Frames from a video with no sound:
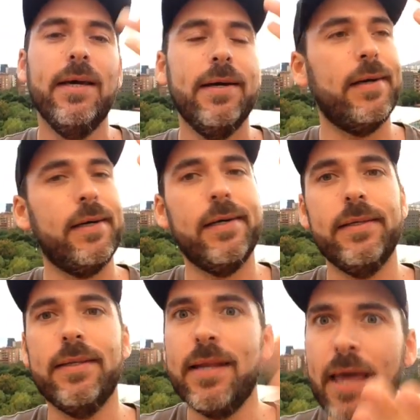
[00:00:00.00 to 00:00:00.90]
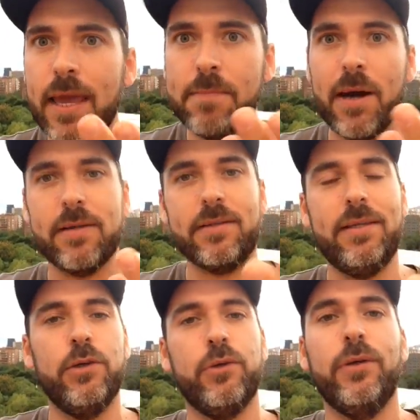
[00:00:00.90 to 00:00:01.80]
the Neymar
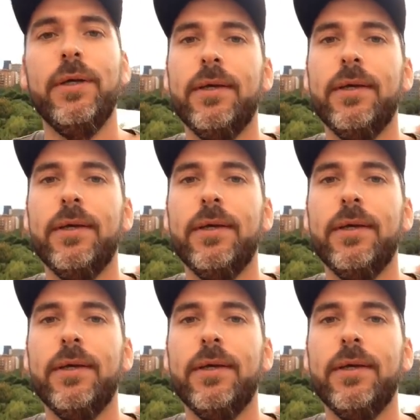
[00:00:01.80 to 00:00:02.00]
deal.